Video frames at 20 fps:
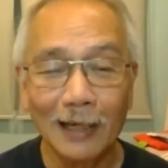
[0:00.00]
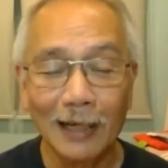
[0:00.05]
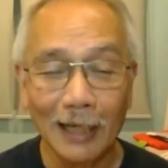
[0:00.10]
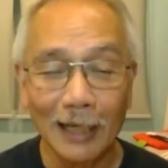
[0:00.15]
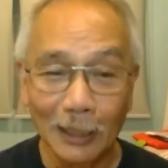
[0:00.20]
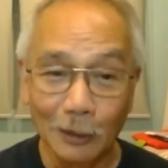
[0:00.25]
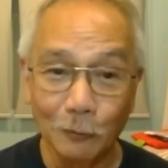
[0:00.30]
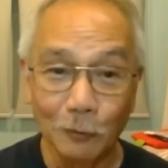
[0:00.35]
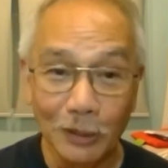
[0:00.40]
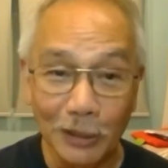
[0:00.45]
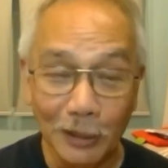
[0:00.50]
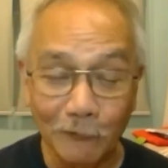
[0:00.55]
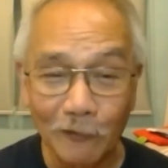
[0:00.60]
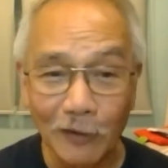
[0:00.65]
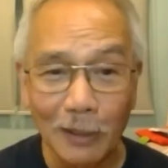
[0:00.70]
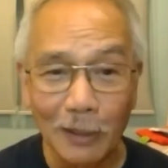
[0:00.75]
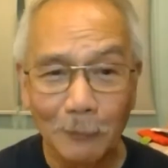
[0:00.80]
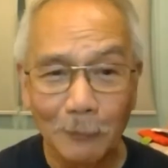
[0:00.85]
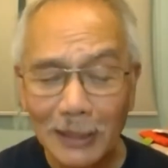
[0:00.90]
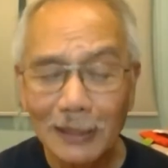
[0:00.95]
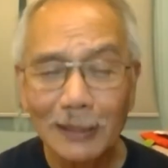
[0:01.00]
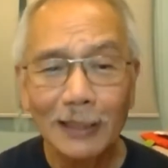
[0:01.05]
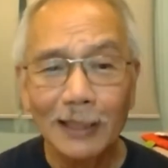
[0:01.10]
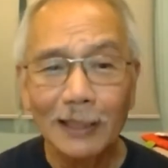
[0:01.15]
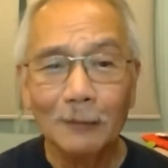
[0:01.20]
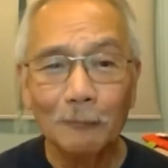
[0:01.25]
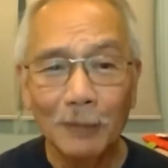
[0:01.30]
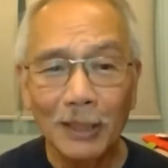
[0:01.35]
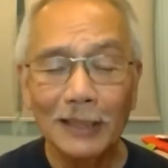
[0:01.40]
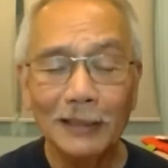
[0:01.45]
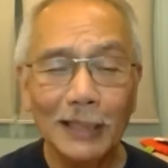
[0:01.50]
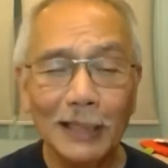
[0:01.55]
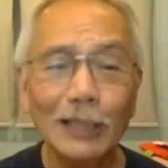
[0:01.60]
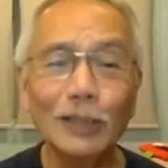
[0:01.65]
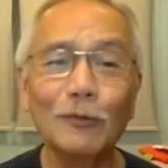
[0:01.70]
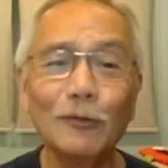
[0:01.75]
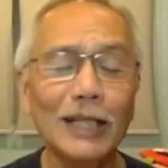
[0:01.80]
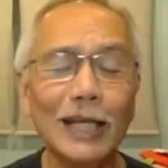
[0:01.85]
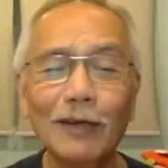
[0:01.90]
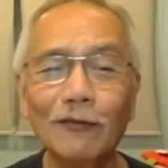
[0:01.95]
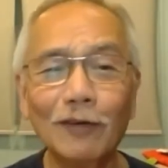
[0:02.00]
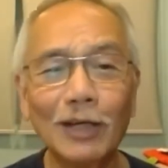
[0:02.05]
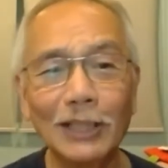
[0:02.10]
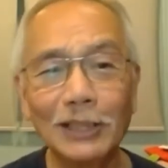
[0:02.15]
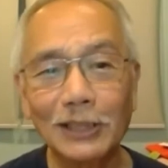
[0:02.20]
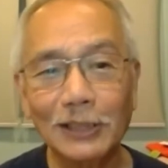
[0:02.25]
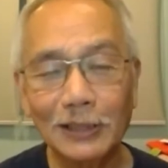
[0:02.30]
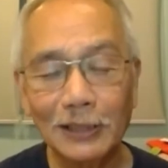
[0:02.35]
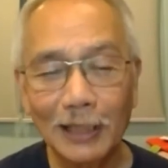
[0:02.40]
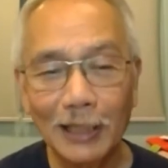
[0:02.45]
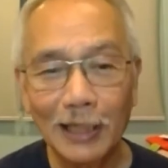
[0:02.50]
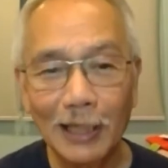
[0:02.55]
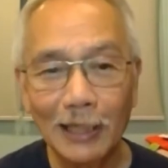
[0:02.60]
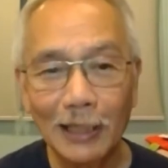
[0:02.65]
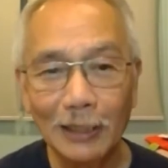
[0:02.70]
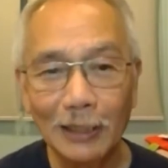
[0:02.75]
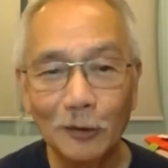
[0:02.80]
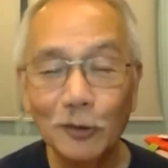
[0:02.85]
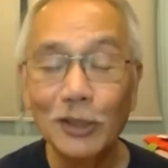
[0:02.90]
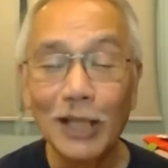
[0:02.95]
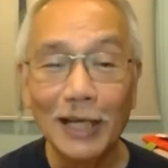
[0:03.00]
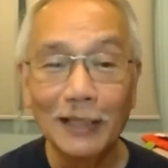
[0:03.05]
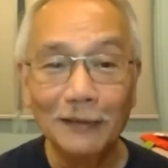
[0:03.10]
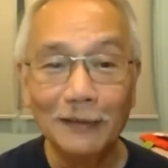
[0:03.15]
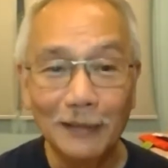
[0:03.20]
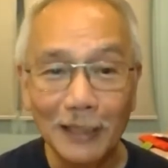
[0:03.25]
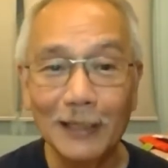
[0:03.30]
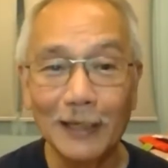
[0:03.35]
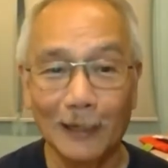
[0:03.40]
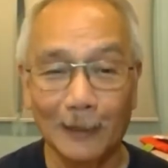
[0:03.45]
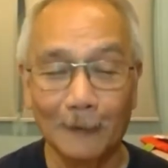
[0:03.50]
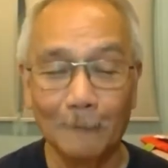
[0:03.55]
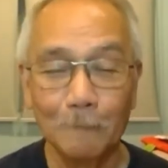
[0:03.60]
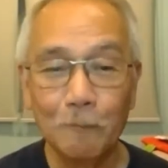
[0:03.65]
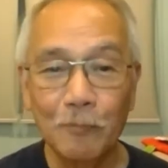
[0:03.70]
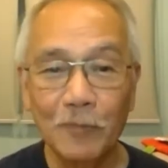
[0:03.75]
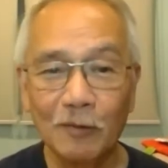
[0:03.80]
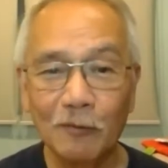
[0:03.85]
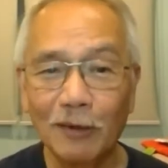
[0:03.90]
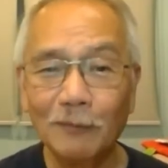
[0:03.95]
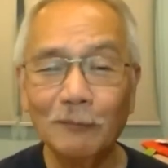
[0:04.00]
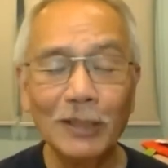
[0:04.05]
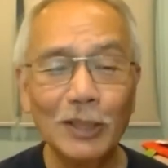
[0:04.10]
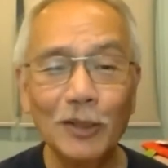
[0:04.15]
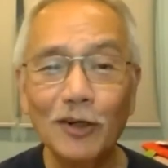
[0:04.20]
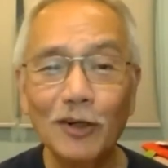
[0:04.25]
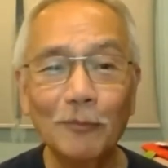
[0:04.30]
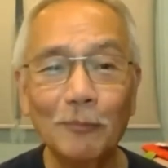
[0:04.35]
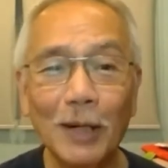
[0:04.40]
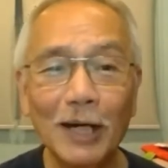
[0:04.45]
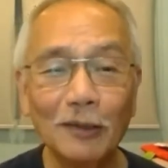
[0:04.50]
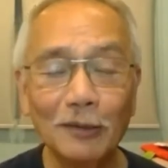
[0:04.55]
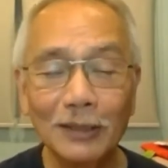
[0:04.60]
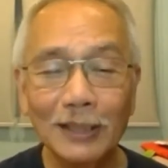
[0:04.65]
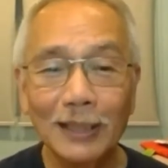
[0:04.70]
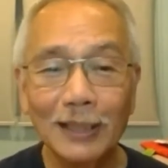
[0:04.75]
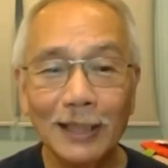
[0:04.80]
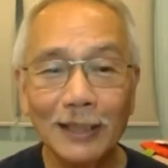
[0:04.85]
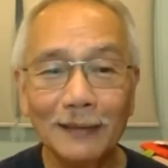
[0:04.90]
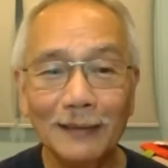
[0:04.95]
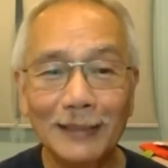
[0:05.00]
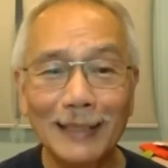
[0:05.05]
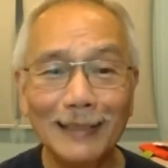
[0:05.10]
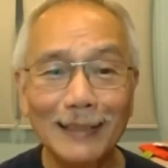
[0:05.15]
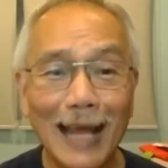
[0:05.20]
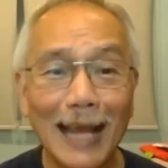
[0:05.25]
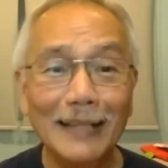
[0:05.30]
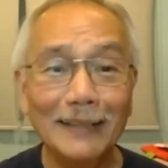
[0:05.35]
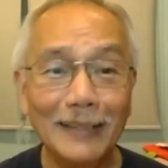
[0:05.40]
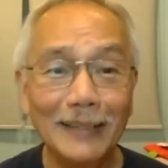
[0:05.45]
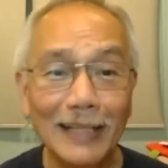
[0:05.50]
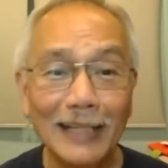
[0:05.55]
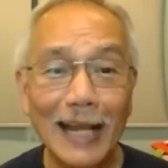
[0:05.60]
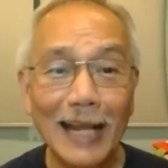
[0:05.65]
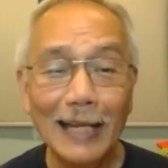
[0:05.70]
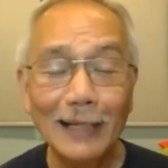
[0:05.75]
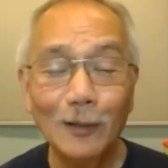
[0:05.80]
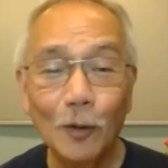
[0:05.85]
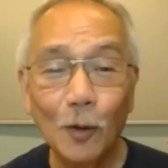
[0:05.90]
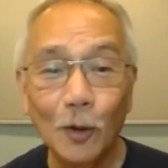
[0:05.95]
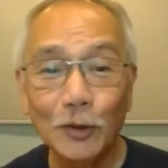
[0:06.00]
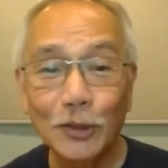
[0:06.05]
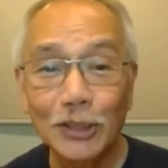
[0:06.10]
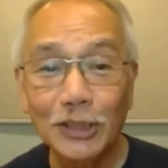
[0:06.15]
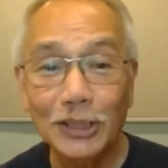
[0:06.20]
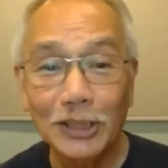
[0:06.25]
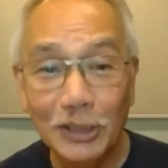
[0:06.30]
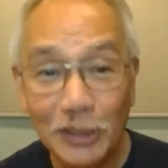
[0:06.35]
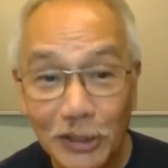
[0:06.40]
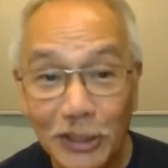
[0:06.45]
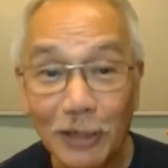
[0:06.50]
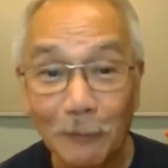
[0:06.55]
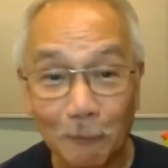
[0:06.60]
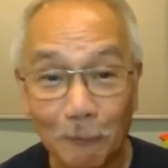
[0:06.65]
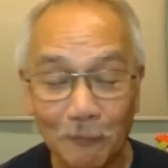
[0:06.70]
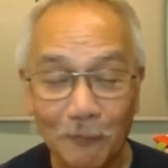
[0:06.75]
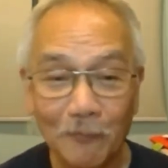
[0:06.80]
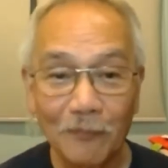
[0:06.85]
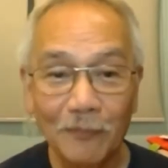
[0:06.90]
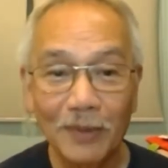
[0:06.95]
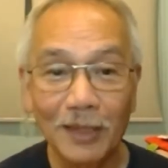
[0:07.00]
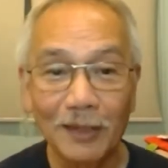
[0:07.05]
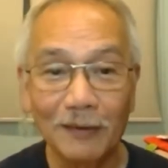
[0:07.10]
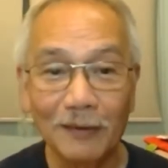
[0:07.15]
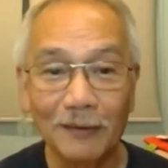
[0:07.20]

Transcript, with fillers: Uh, it would differ, but, but this will give us a good idea when we talk about the 99 lost sheep.